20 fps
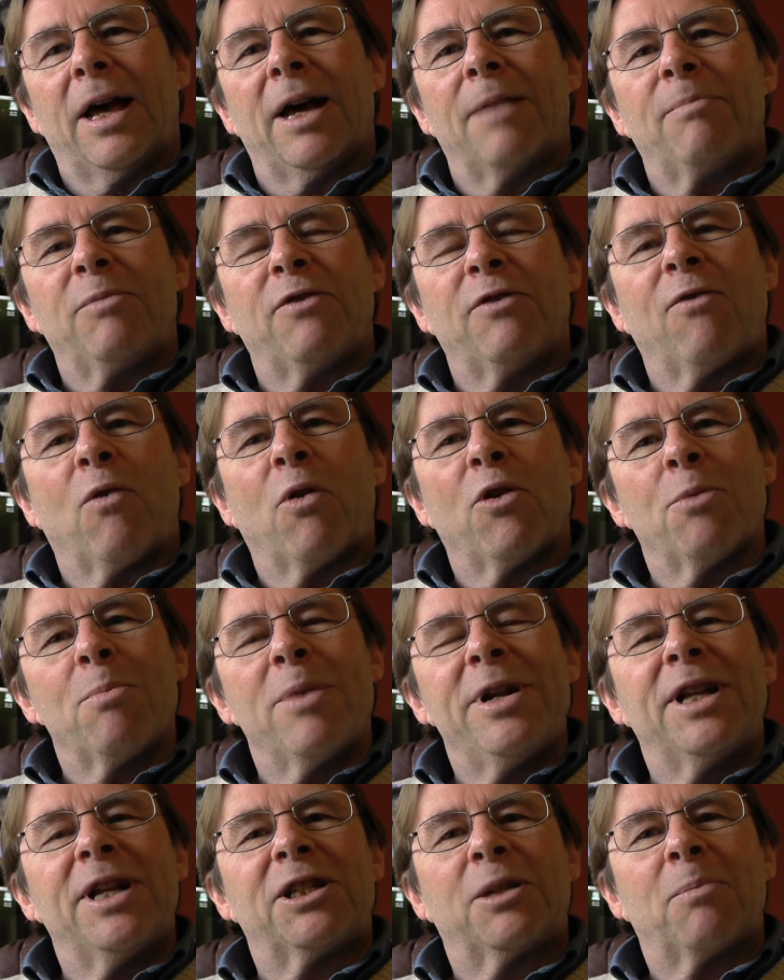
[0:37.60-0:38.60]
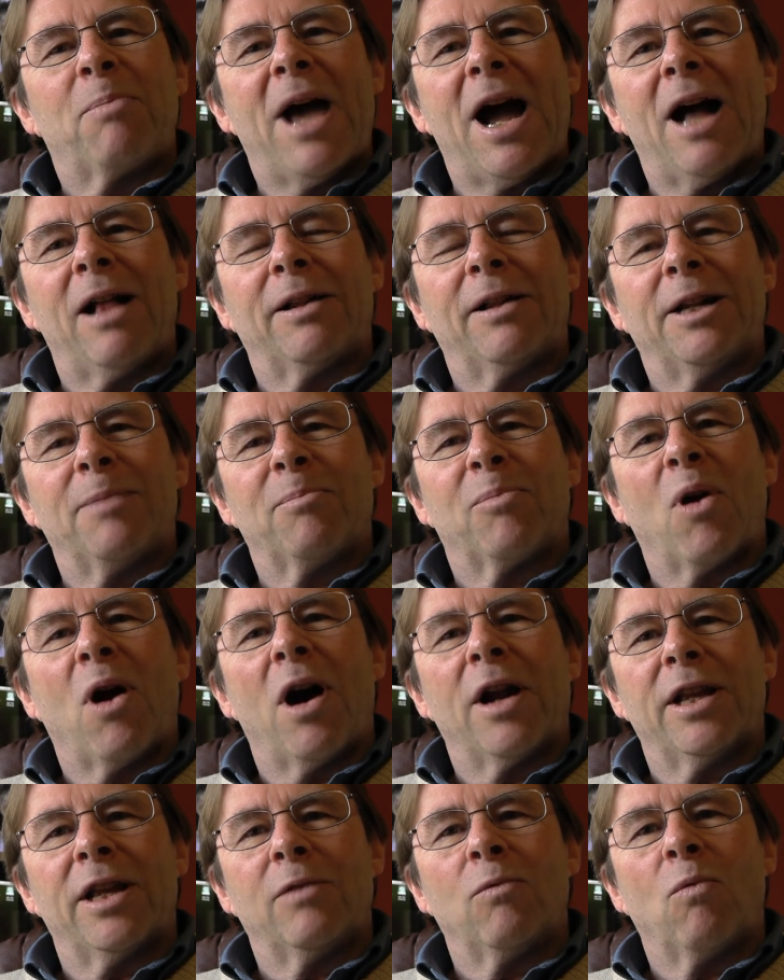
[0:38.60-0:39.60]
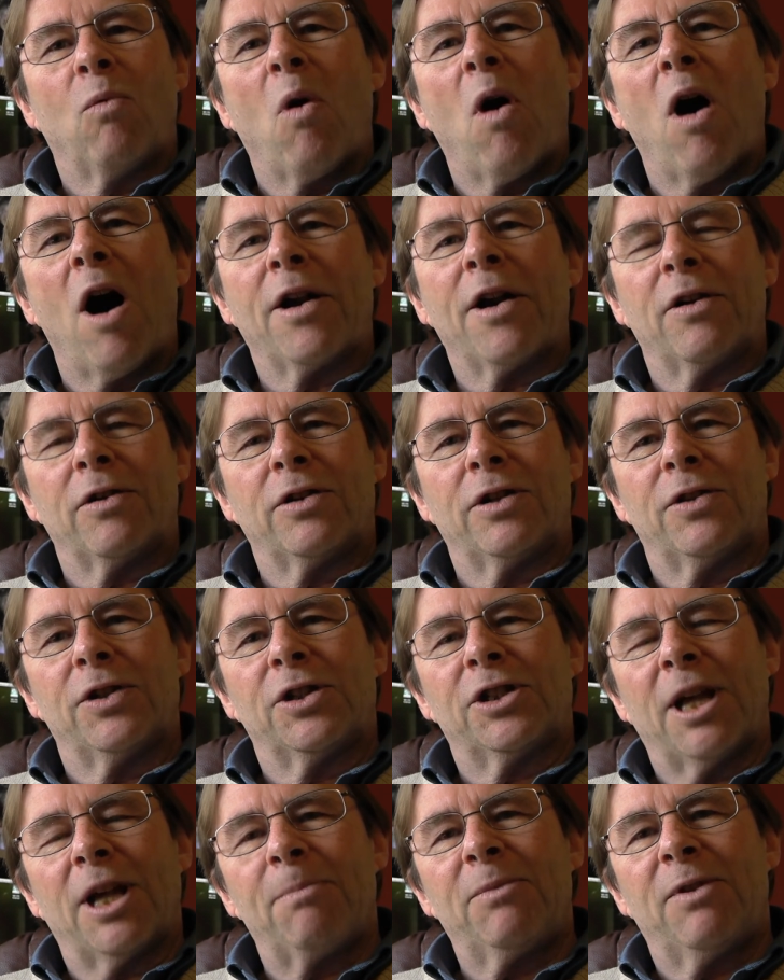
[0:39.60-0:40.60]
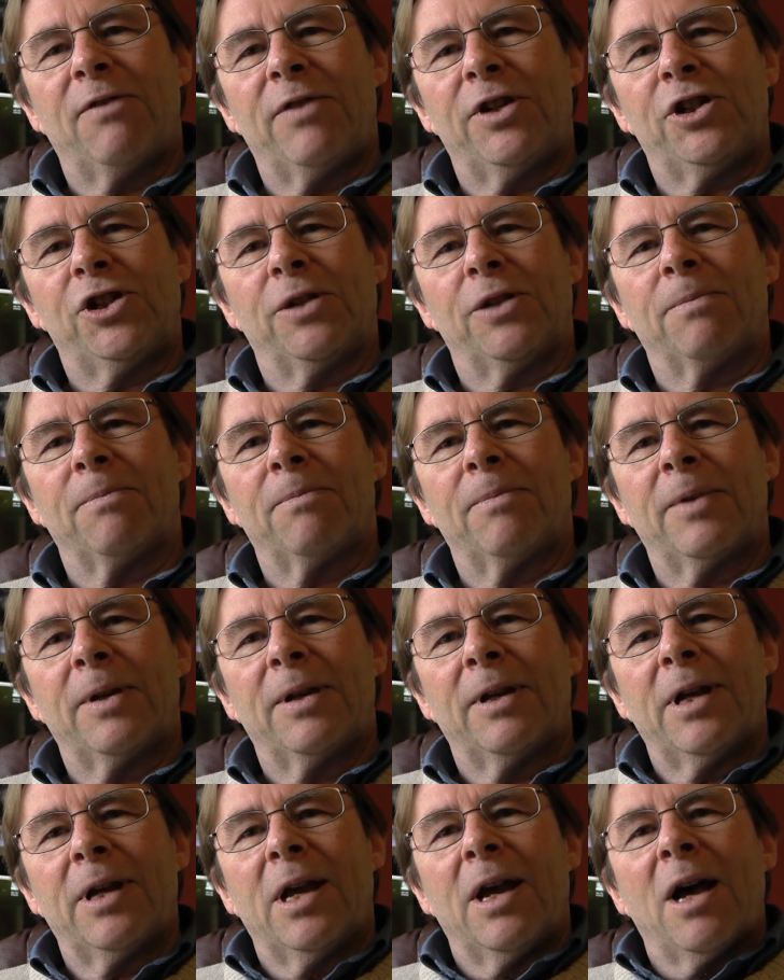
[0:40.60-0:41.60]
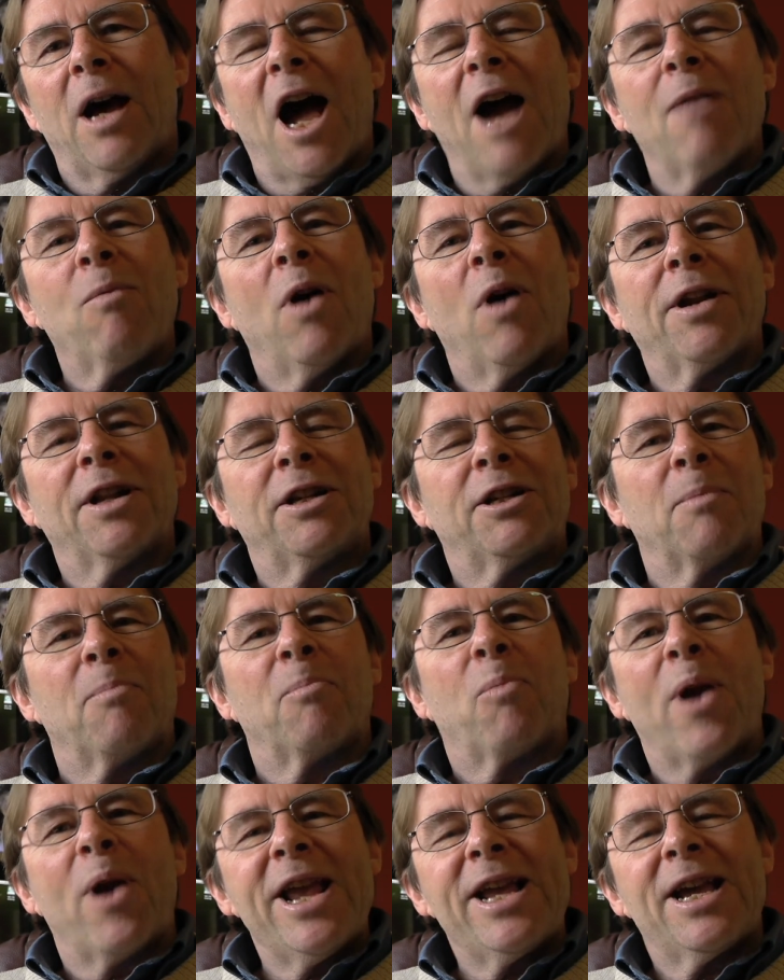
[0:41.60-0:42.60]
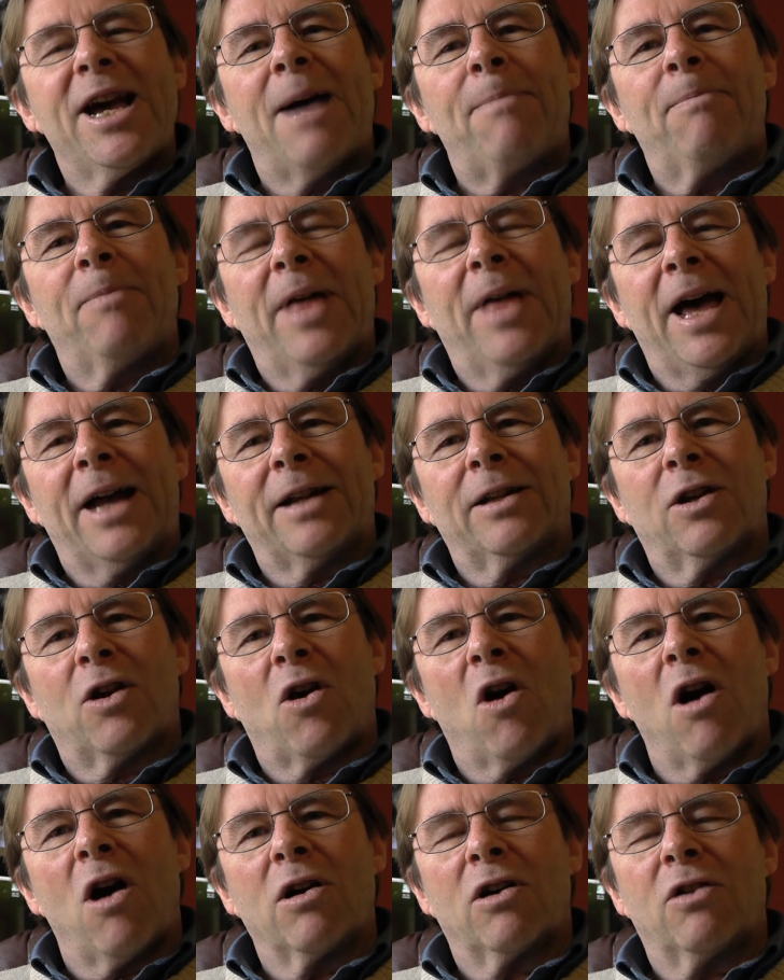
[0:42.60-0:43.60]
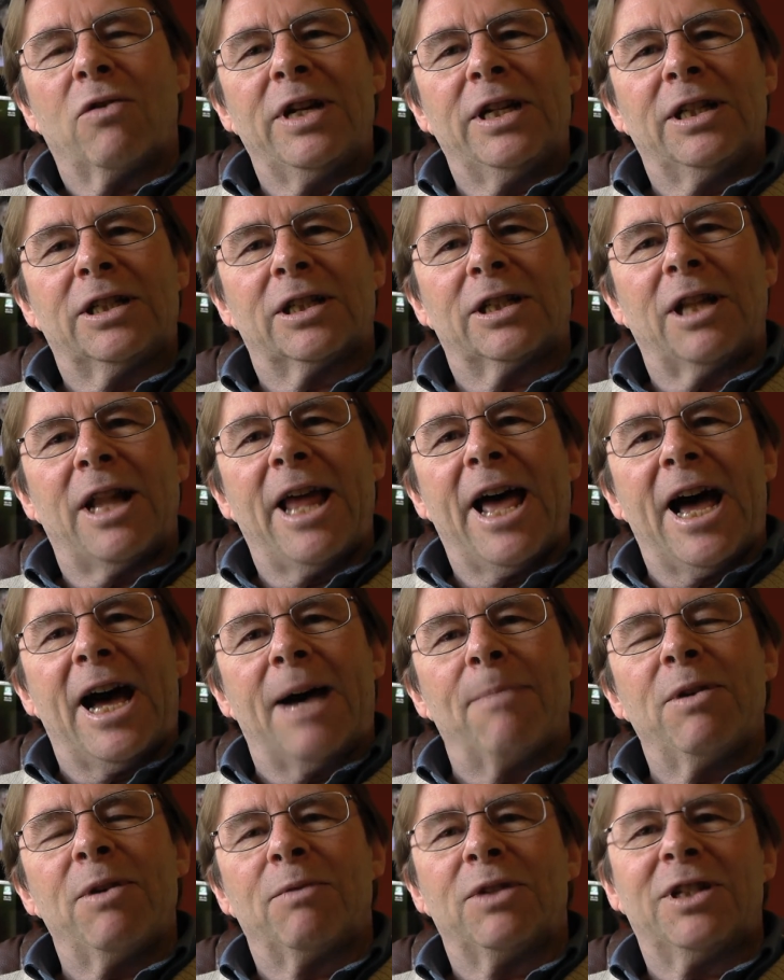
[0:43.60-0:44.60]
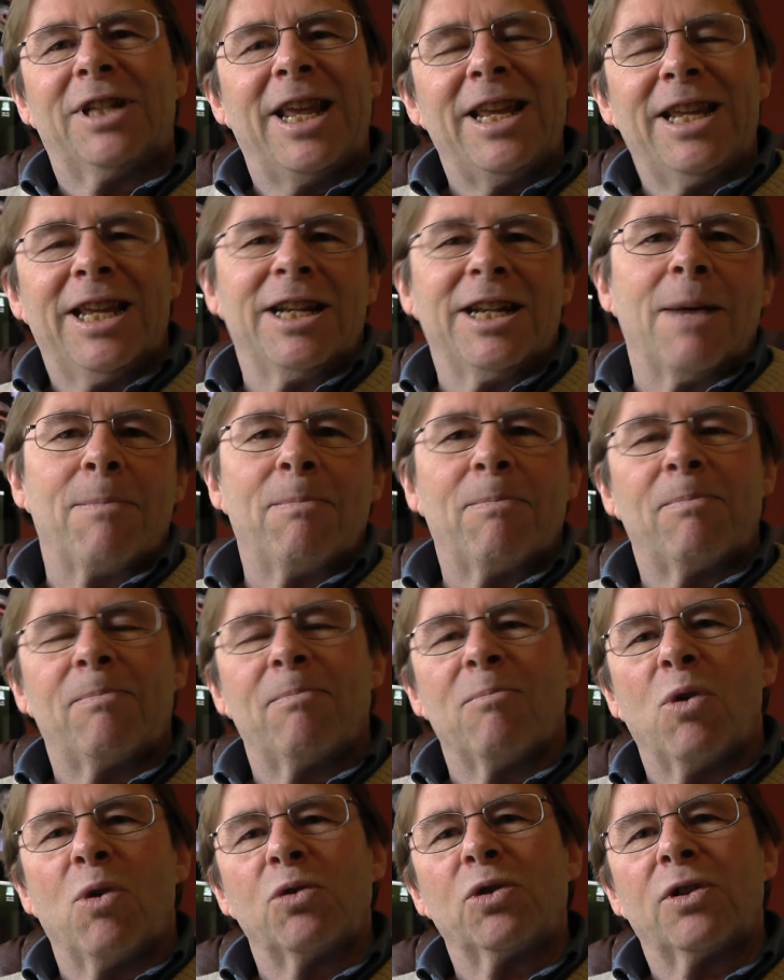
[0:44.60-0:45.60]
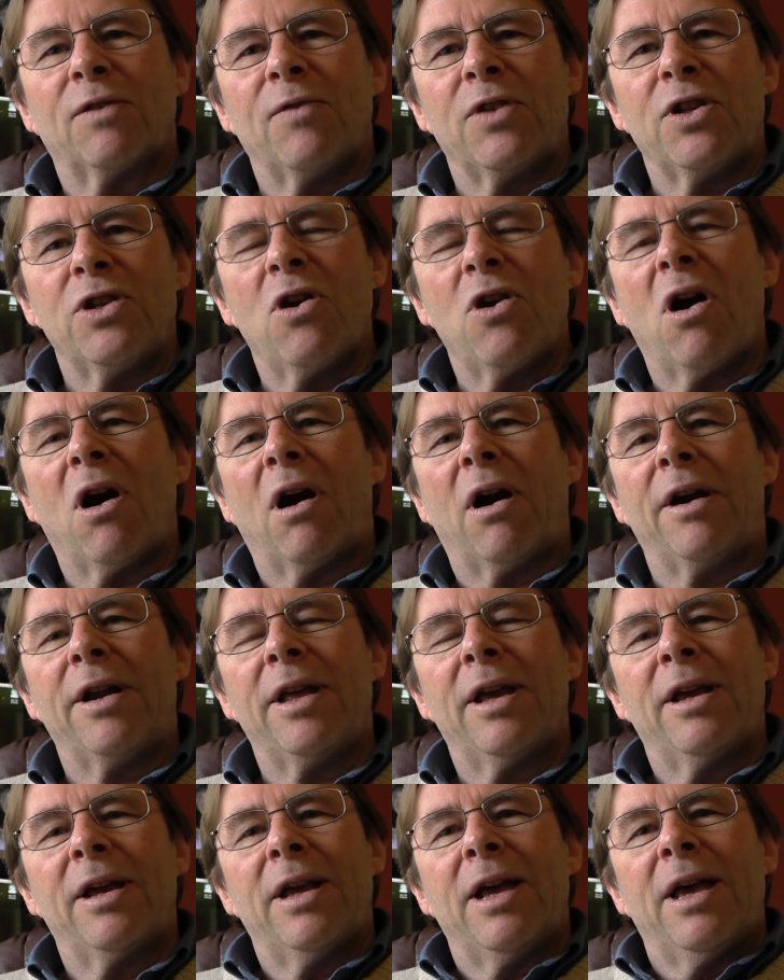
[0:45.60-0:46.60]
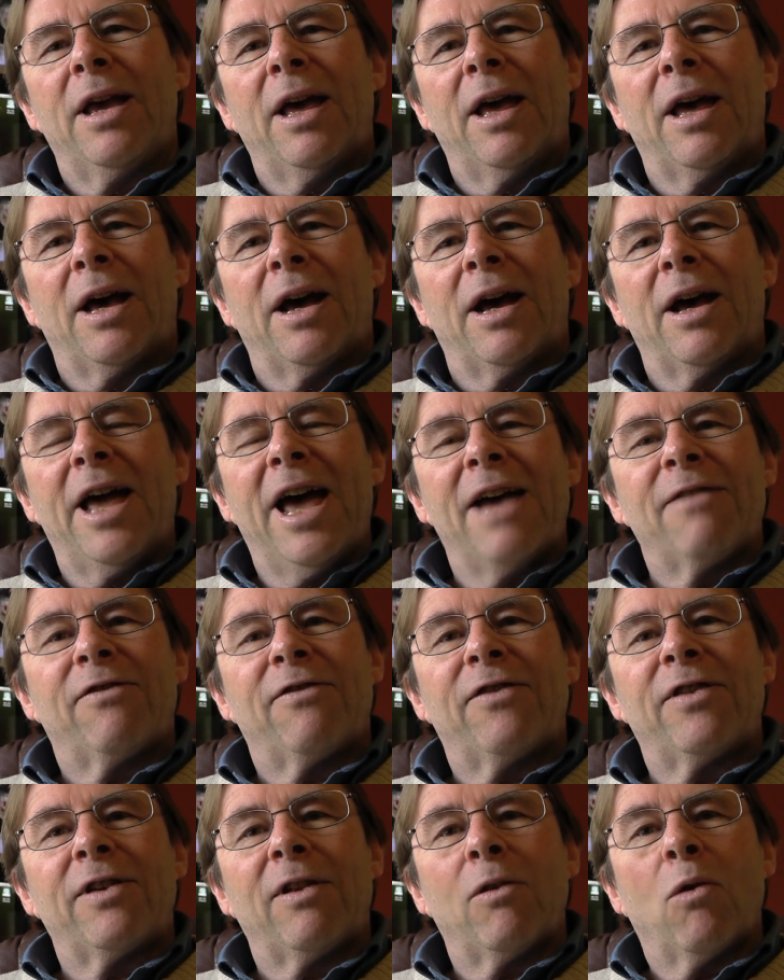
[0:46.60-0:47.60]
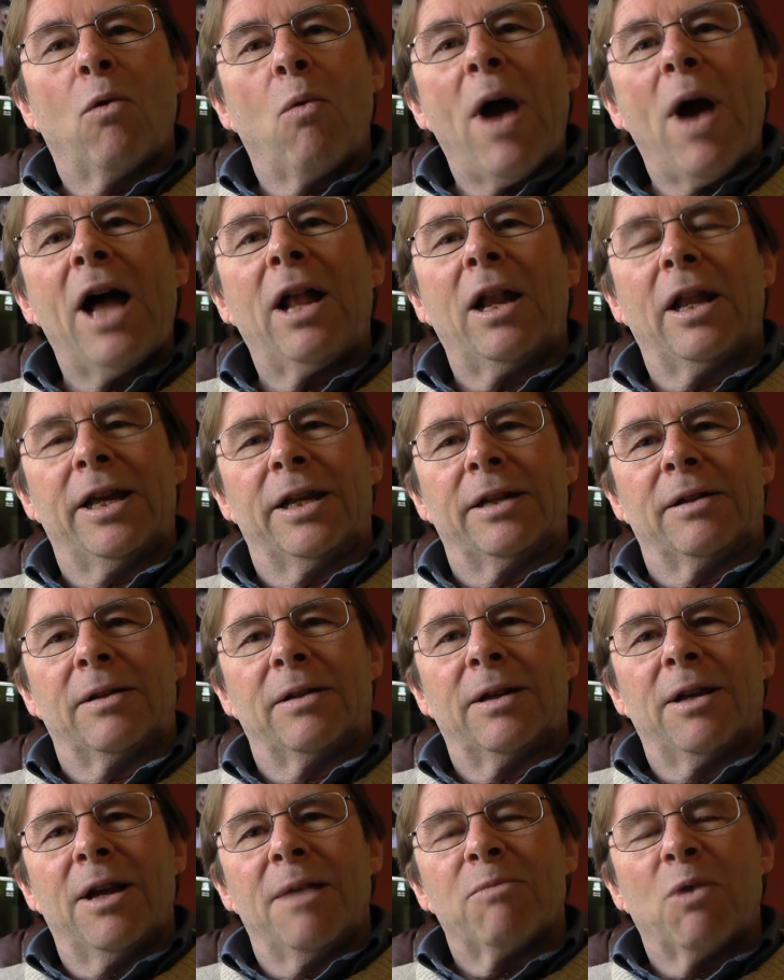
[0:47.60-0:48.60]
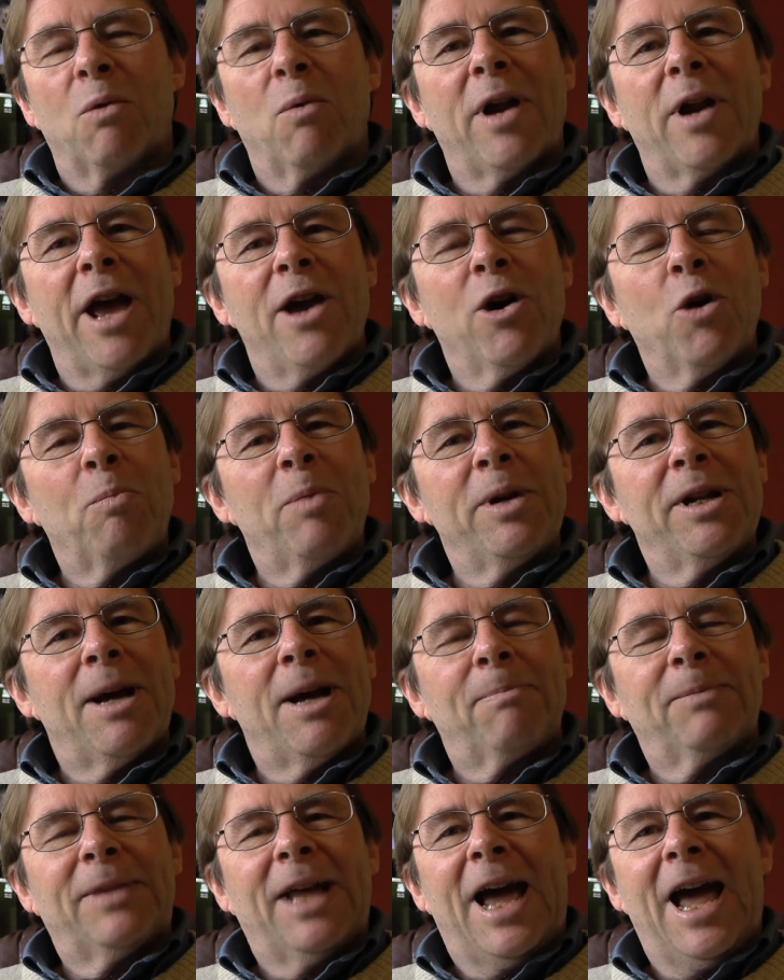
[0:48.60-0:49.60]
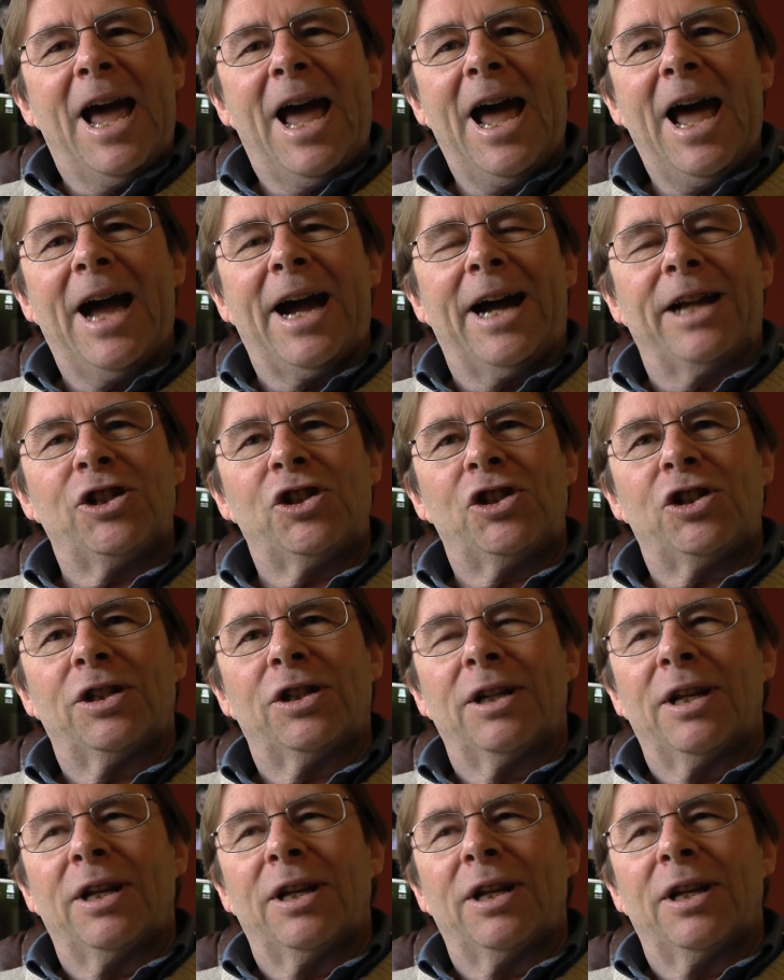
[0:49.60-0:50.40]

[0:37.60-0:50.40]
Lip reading: before the municipality brought in water to the subdivision. I wanted to break up that concrete slab, it was taking up most of the yard, and fill the well in. But when I opened up the hatch,